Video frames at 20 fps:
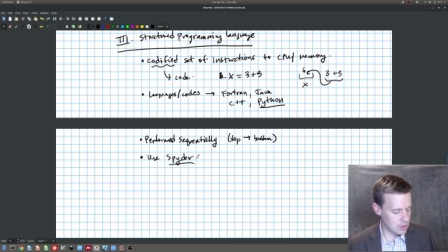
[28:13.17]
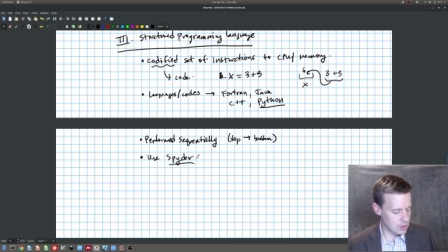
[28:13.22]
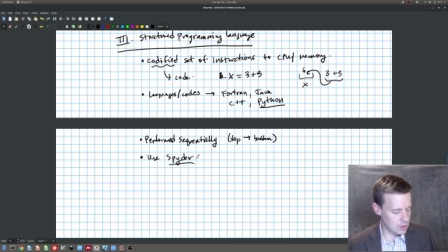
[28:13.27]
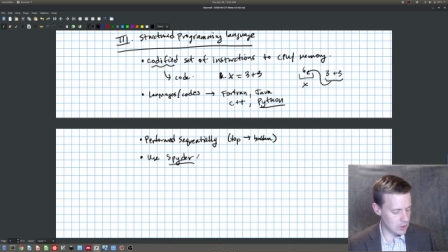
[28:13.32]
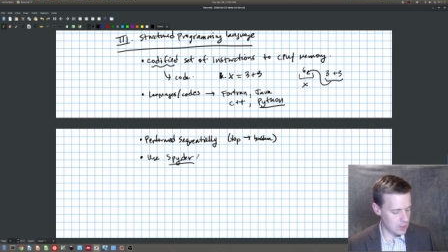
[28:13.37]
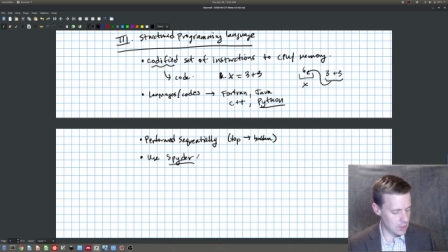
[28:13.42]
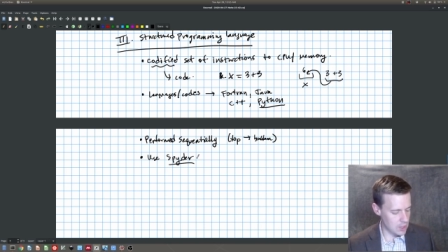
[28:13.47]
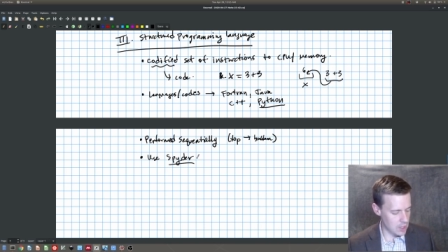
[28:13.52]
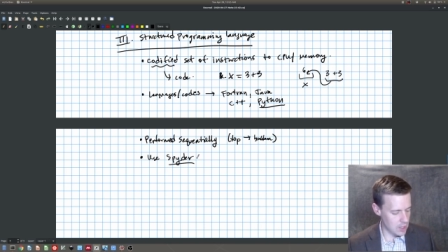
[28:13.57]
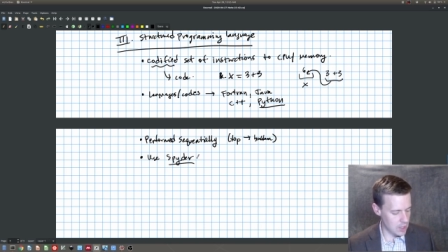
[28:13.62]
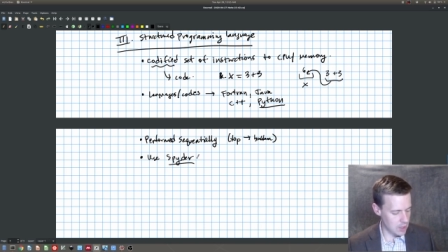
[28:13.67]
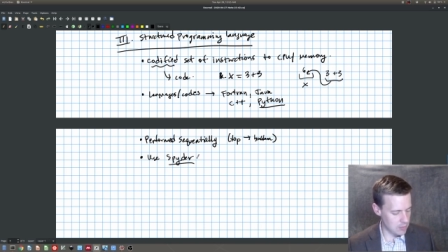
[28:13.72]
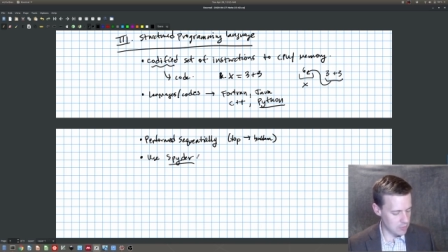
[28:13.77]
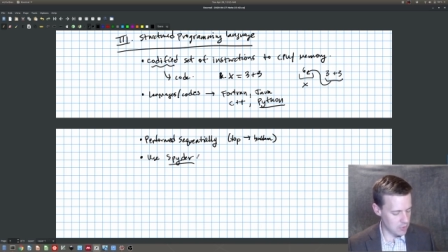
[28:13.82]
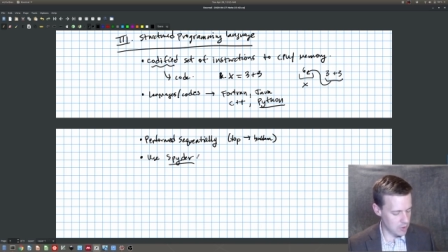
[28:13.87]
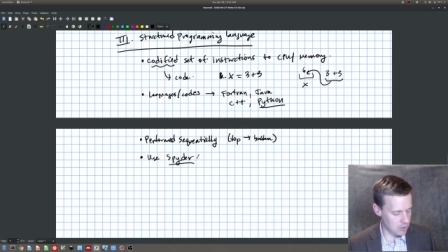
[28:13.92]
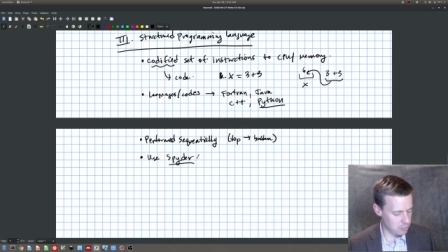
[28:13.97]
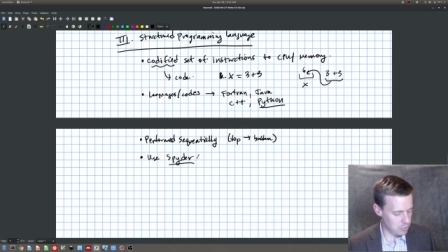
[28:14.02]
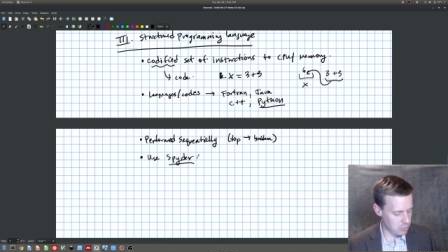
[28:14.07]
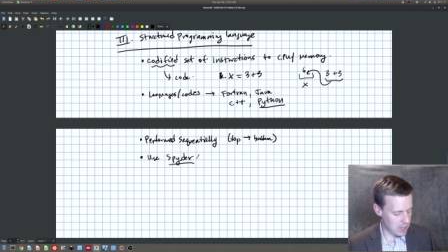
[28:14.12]

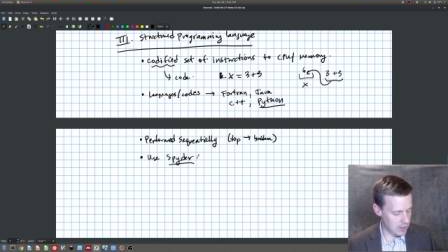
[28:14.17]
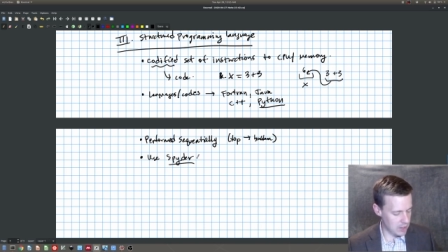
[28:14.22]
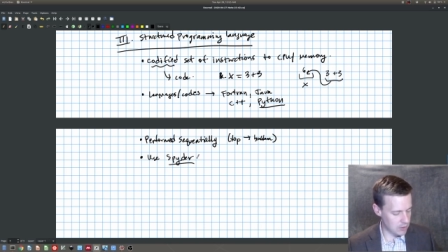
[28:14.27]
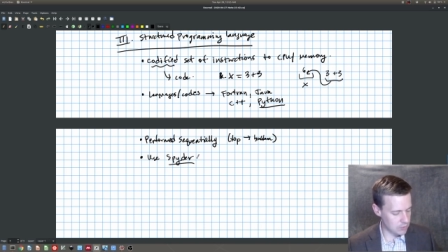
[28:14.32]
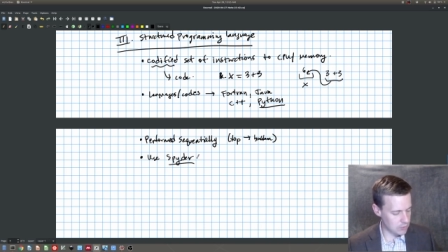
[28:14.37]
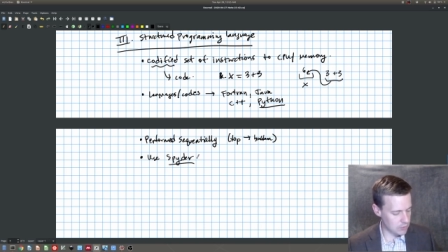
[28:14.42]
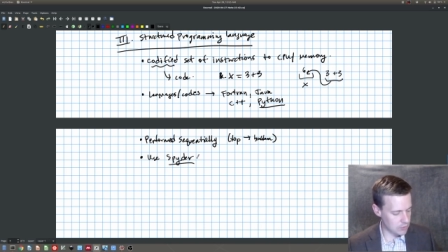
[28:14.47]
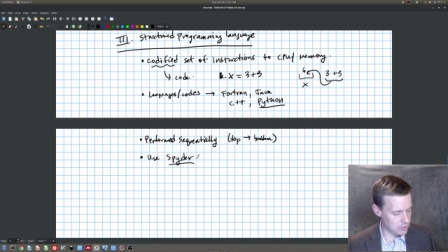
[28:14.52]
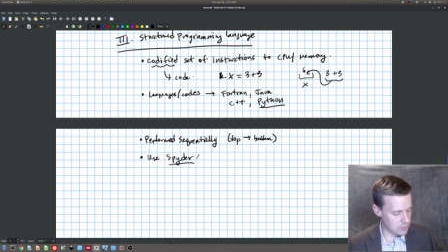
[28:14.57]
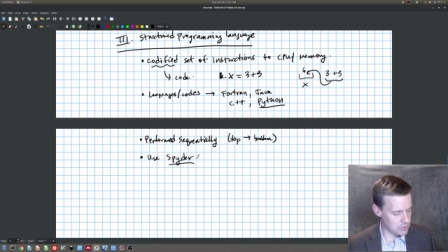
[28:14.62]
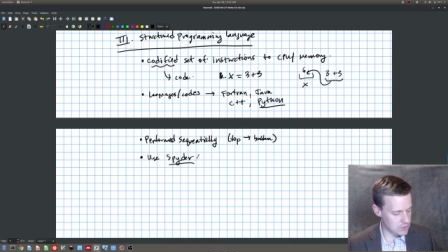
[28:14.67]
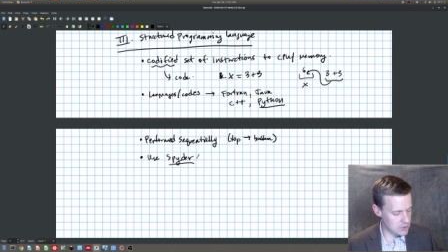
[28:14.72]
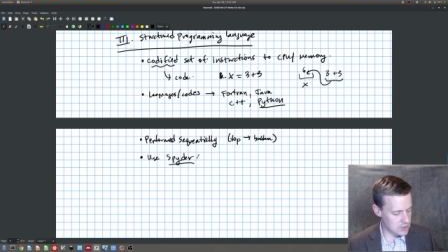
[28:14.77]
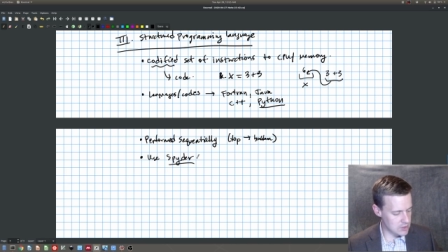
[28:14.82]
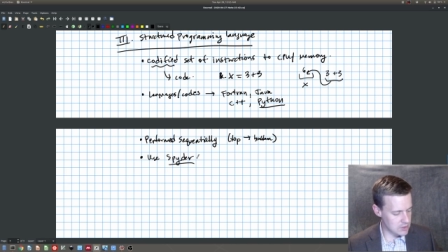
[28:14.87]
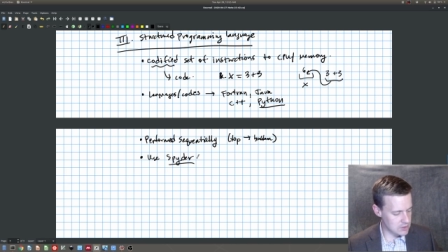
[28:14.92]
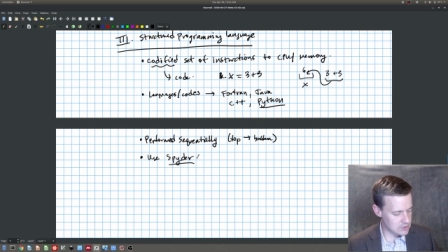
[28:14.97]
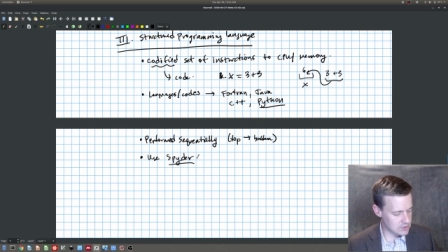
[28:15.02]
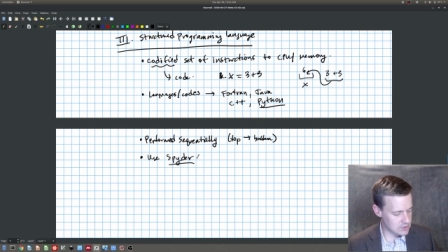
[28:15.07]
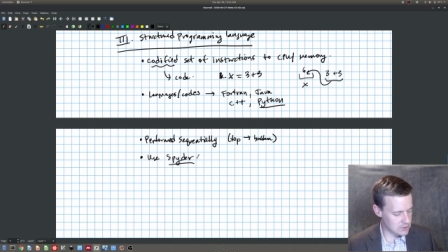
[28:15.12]
about
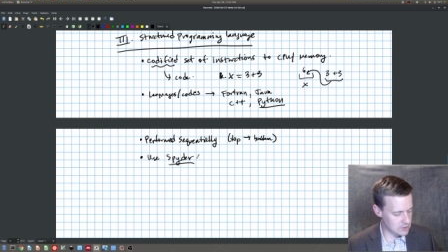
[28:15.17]
these.